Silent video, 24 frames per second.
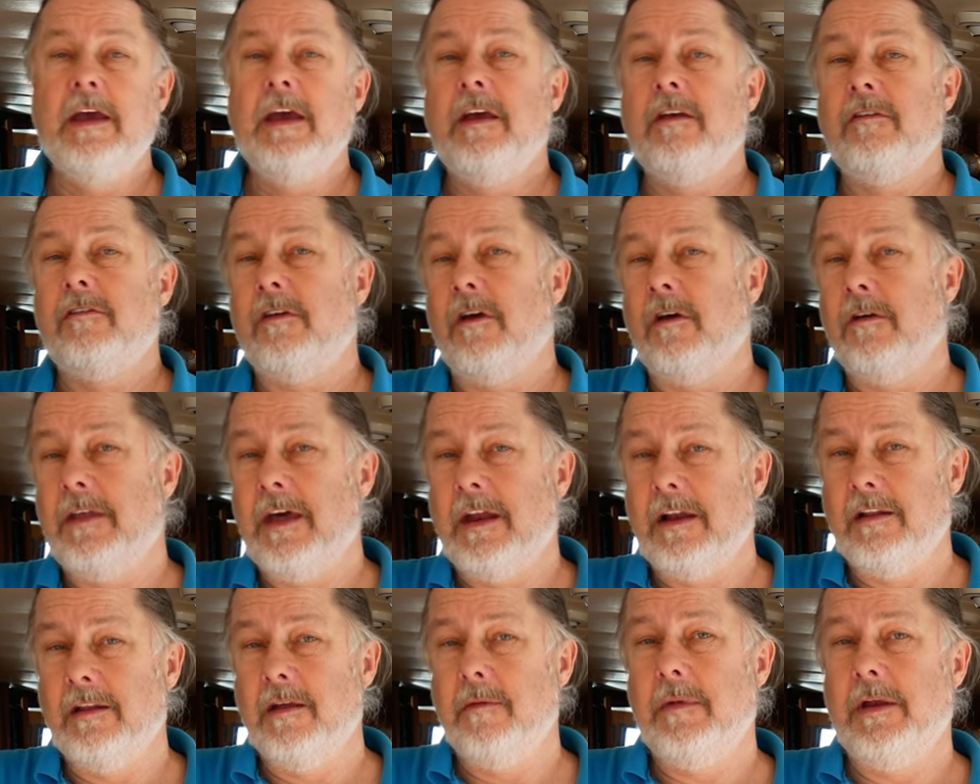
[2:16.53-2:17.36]
So that
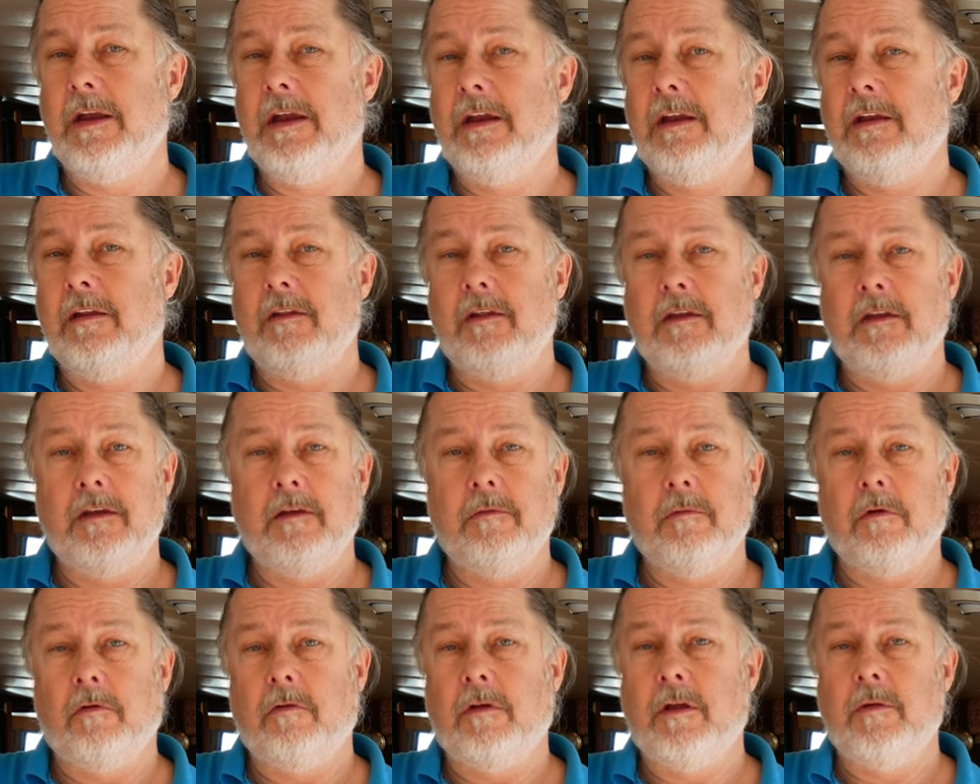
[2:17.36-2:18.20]
eliminated the
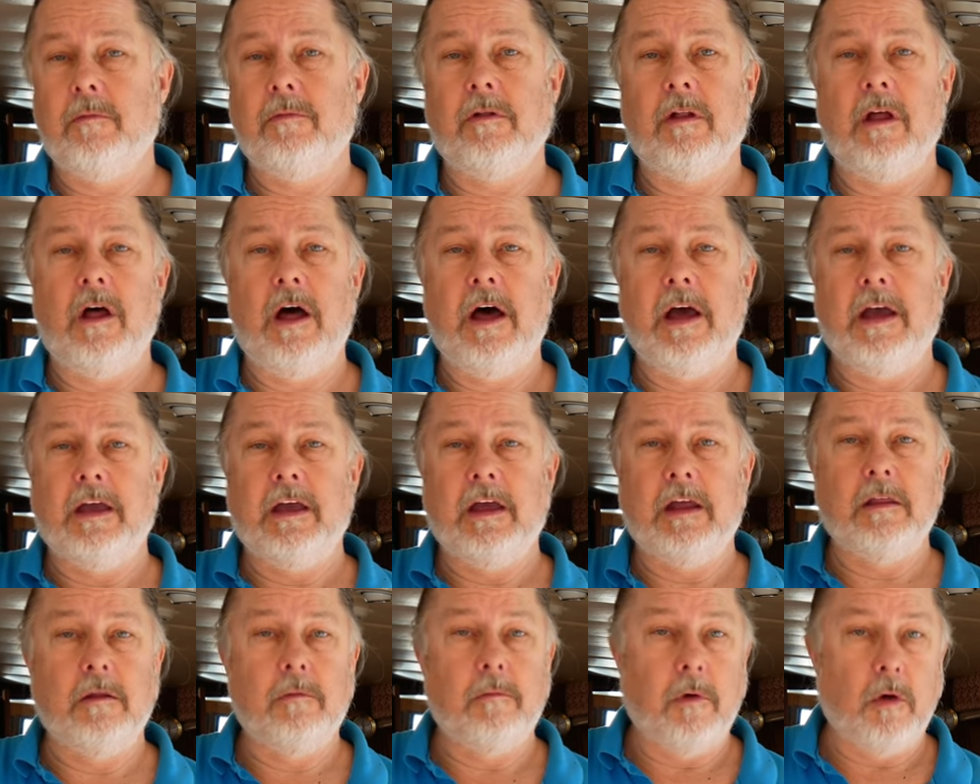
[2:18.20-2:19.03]
marine ply
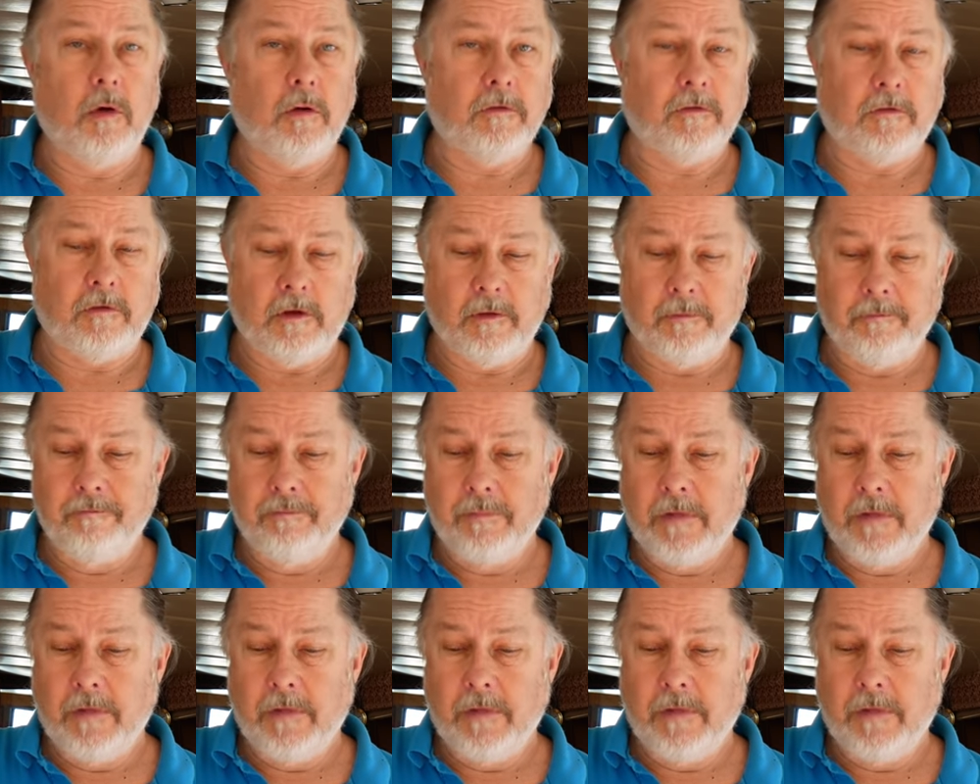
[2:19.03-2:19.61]
and the balsa.